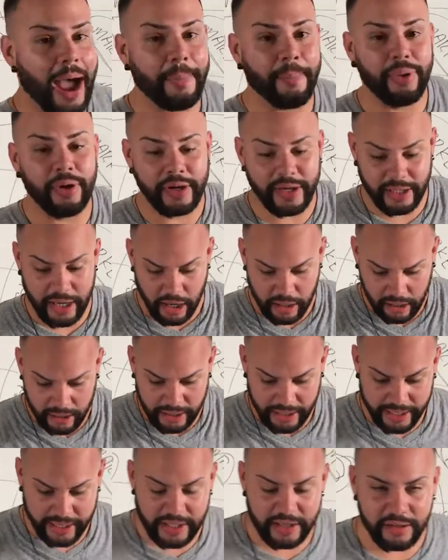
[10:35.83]
I put a
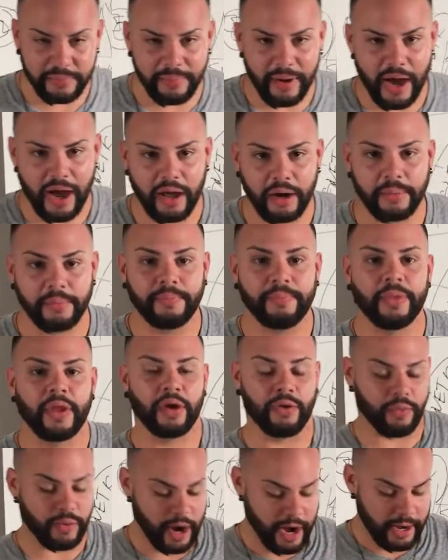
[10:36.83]
link in the bottom,
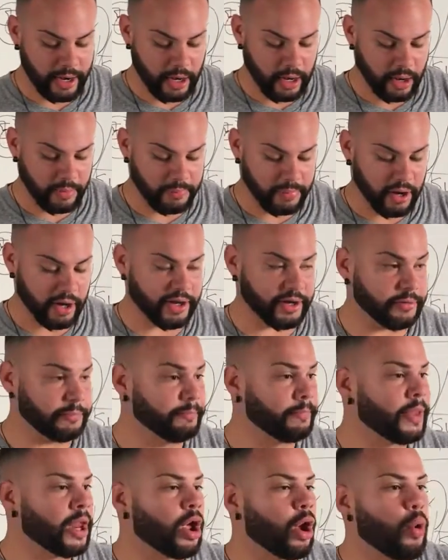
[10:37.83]
right? A button
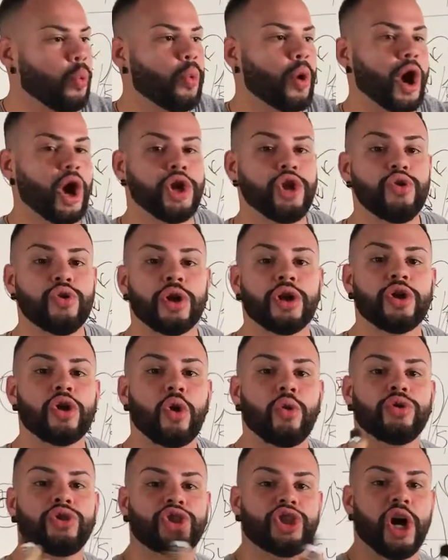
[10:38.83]
where you can
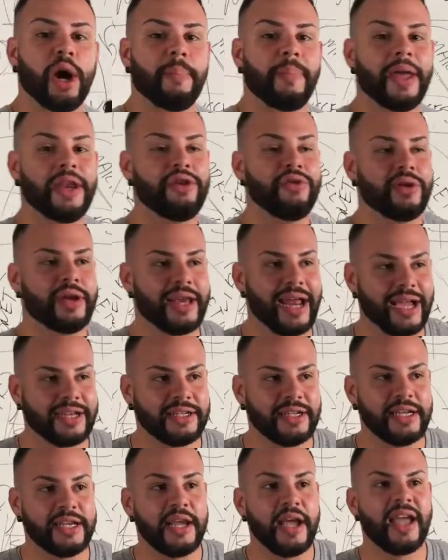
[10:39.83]
go jump and you can
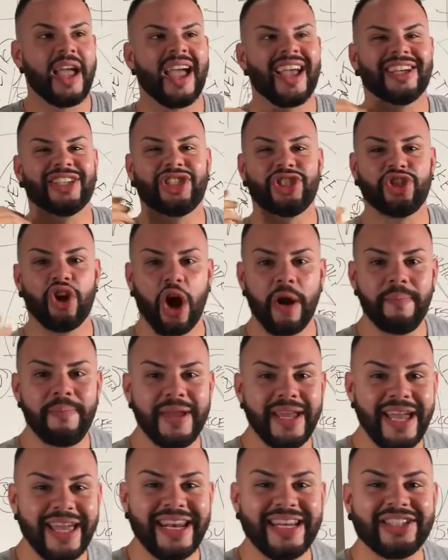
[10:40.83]
actually start
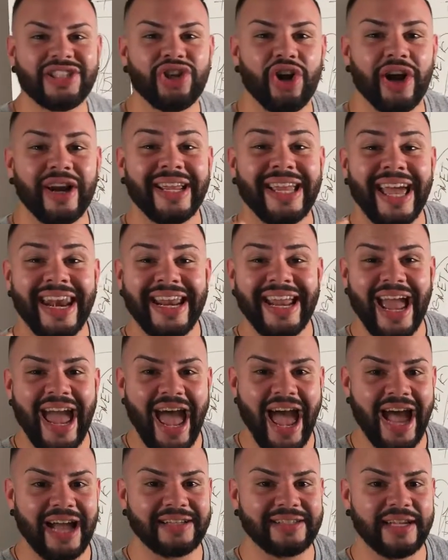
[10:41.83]
getting
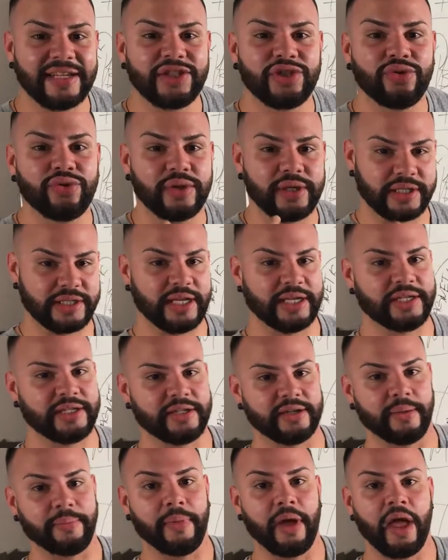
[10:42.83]
access to a
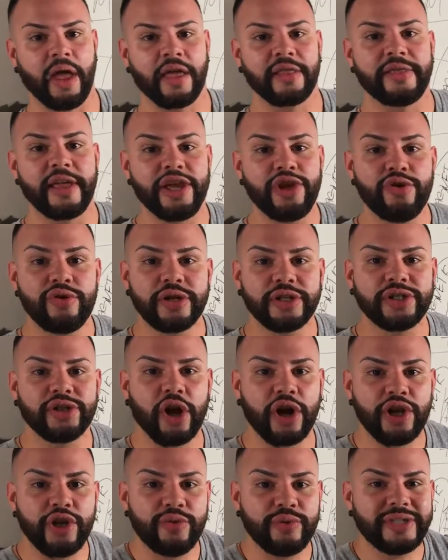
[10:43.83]
system that you can
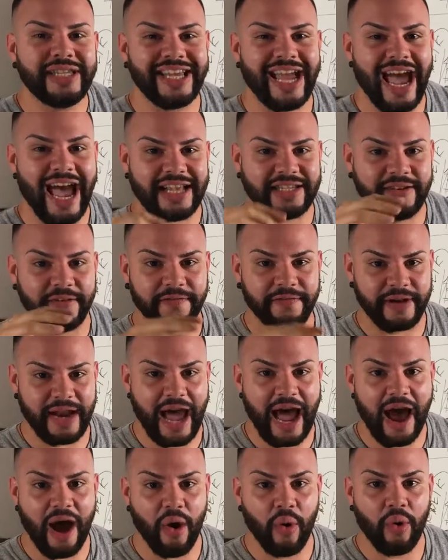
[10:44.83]
start using as of
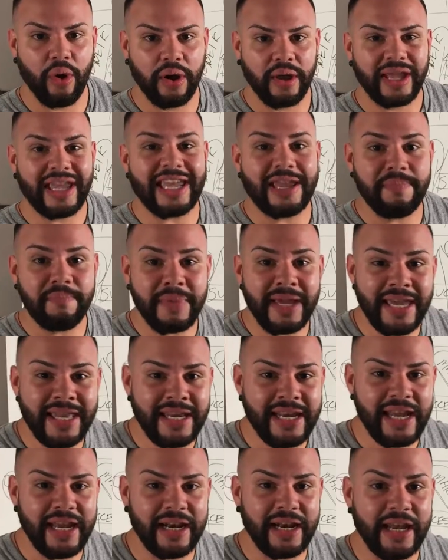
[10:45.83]
now,
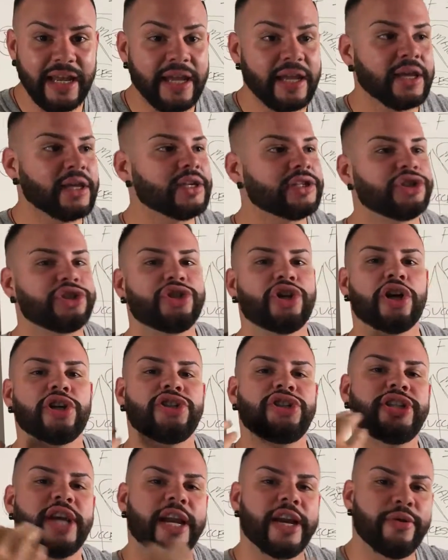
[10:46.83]
immediately, to
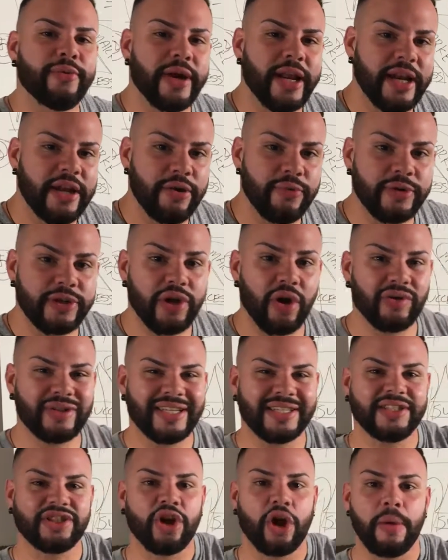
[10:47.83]
start generating
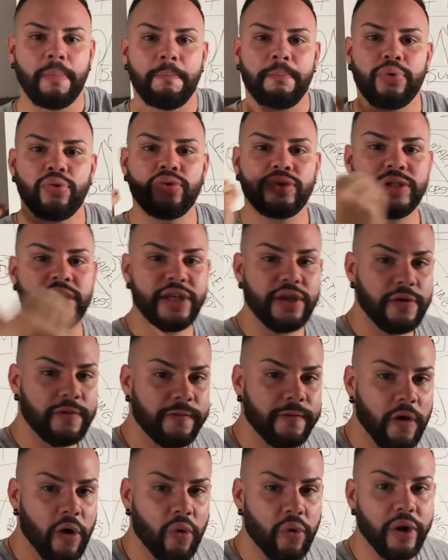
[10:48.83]
results and start boosting you
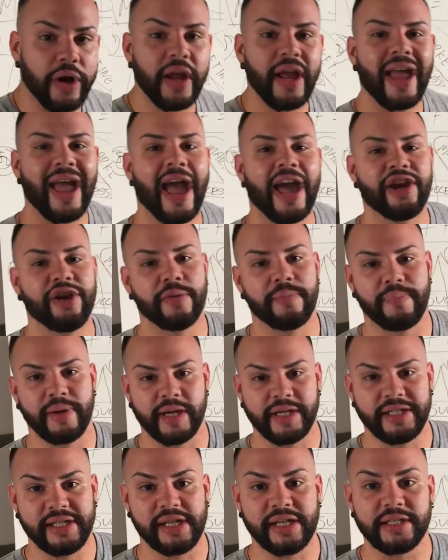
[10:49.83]
forward and your
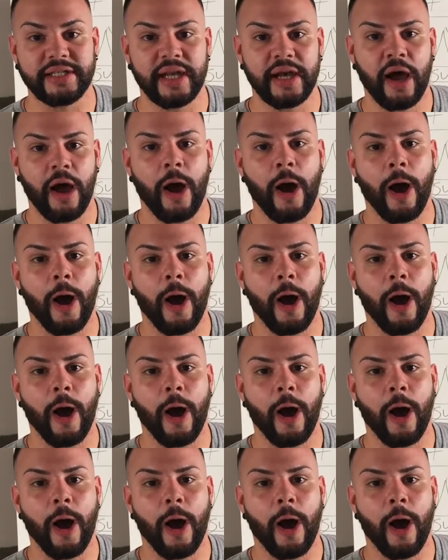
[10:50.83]
business.